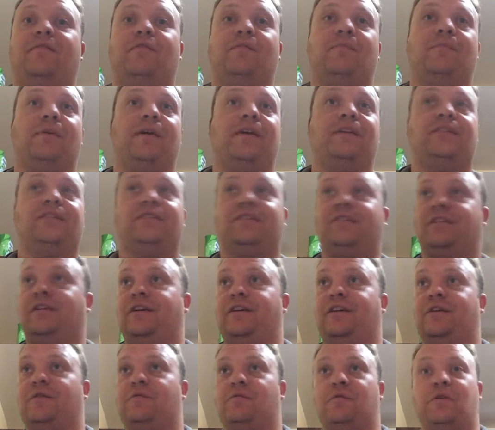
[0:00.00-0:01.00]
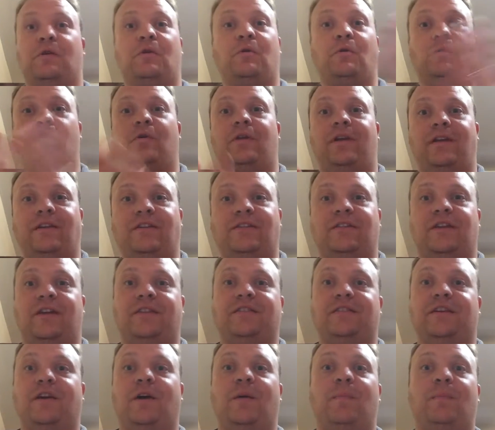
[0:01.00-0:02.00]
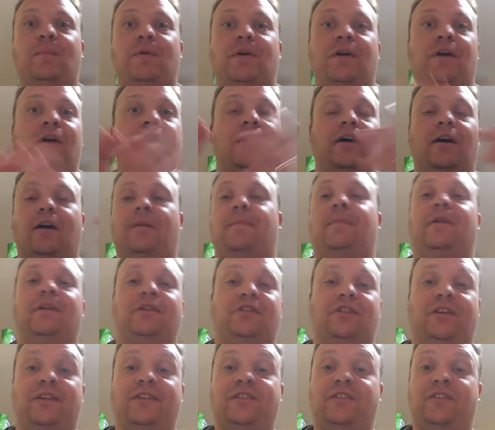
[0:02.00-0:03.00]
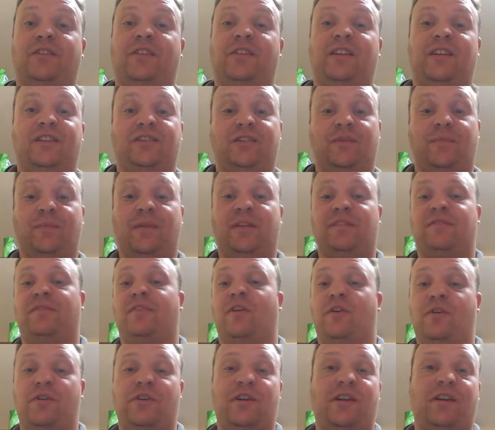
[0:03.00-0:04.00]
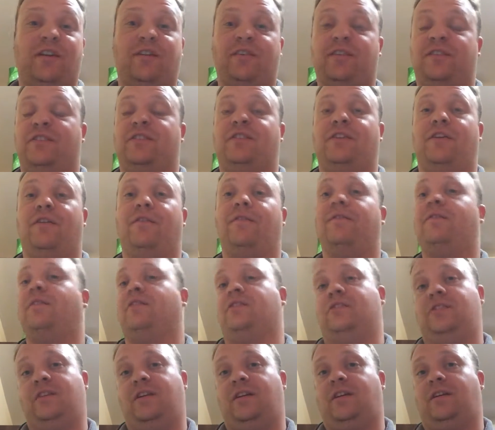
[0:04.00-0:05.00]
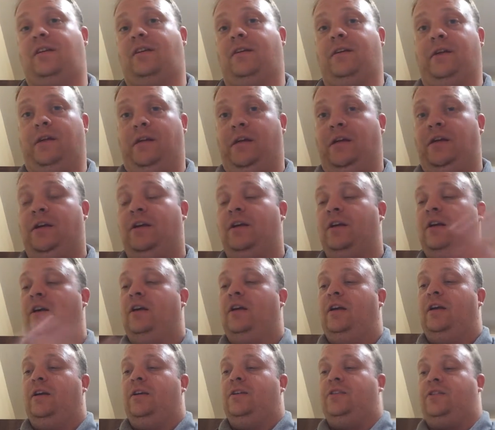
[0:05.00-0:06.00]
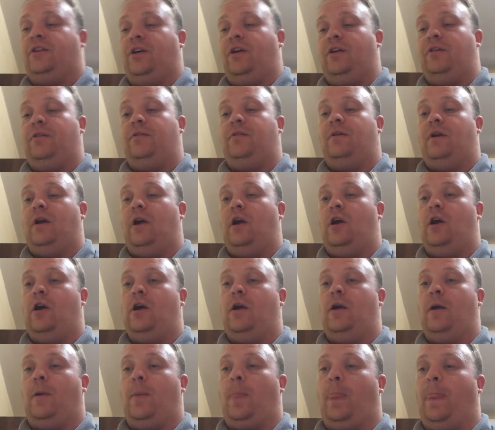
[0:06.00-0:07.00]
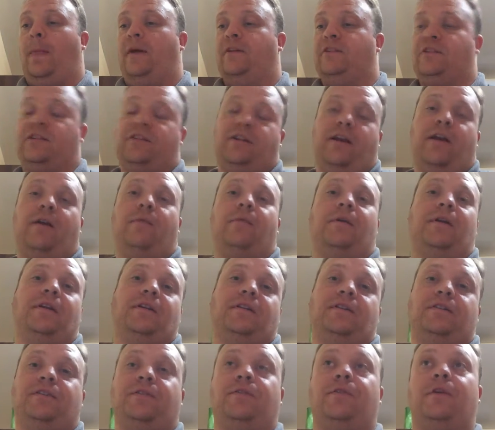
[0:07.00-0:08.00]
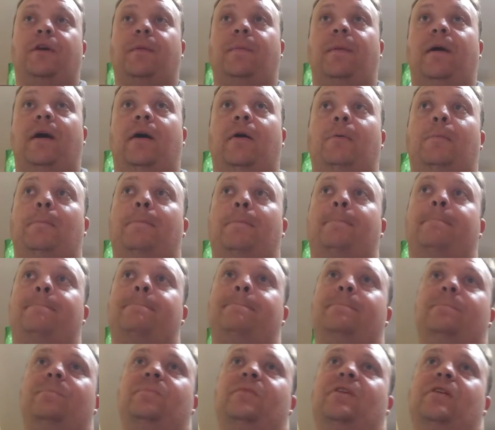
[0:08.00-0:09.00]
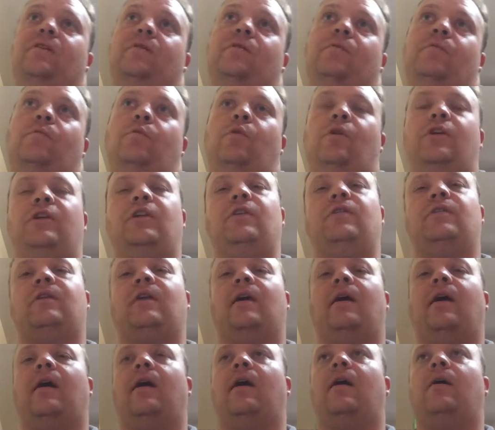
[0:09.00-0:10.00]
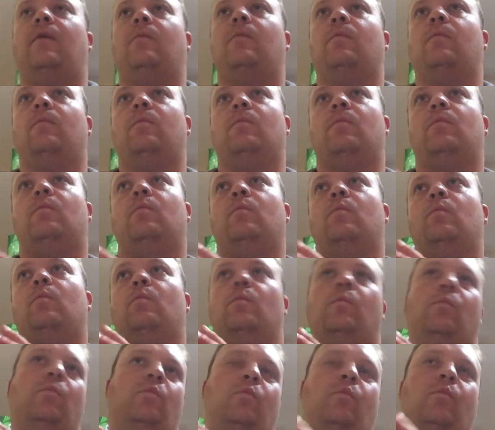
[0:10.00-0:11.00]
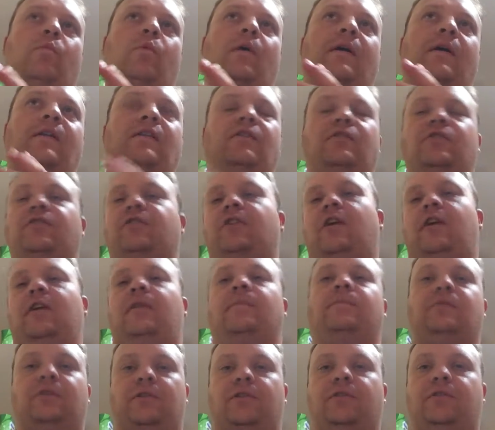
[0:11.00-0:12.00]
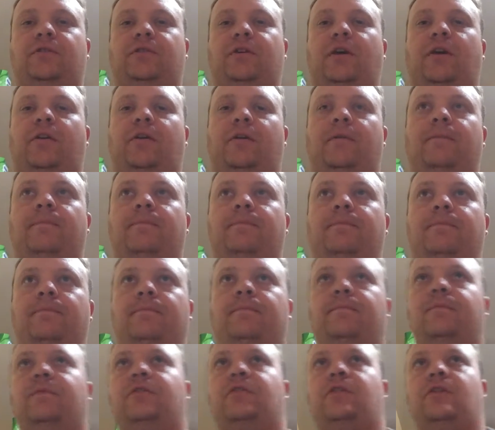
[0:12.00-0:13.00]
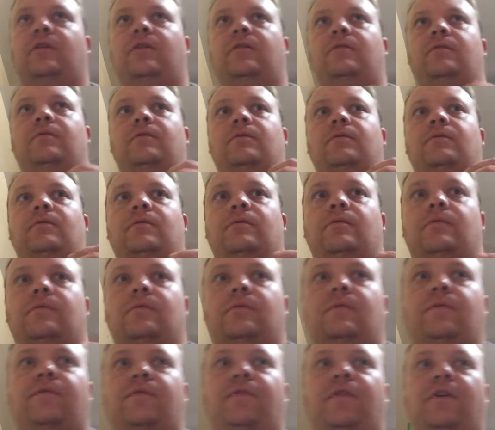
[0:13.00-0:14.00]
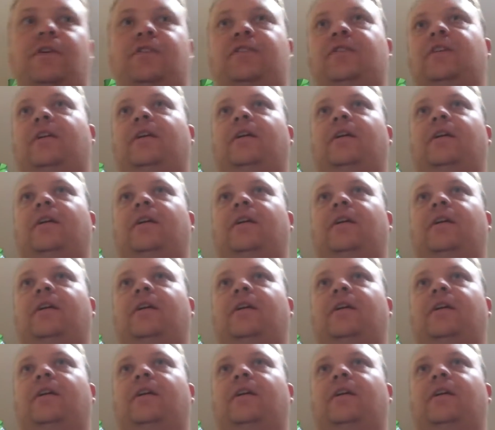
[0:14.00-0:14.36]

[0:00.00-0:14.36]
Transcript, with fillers: have the best uh, recording setup. I'm literally doing this on my phone and on a selfie stick. So, today I wanted to talk about what you get when you sign up to doTERRA. So, the first